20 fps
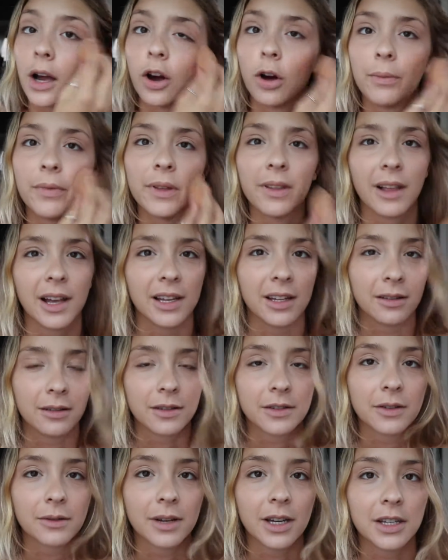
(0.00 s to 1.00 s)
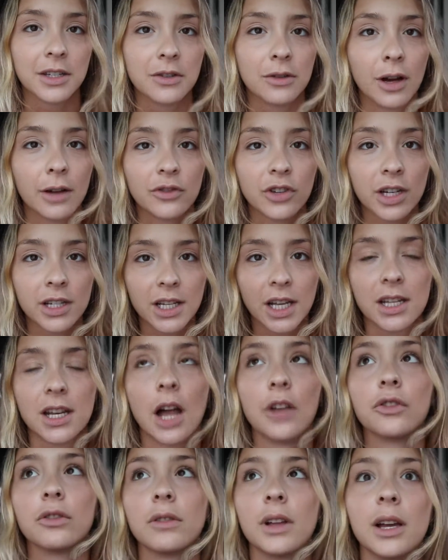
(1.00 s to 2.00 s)
I hope the lighting looks okay too. I tried to get
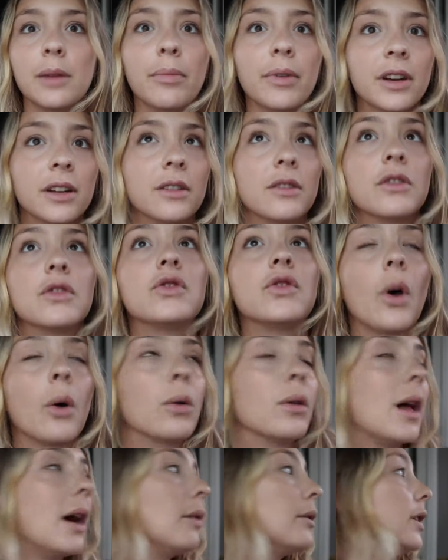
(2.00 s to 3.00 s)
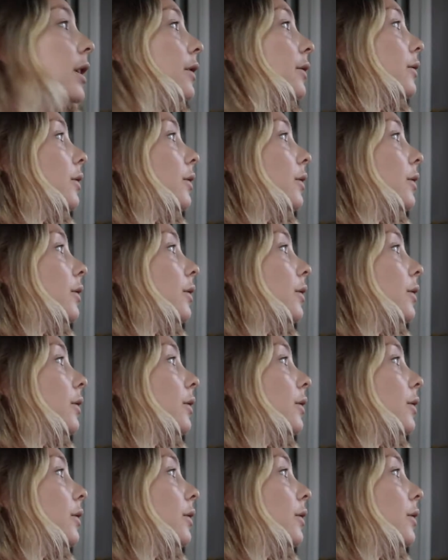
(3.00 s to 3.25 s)
natural light, but it is so cloudy.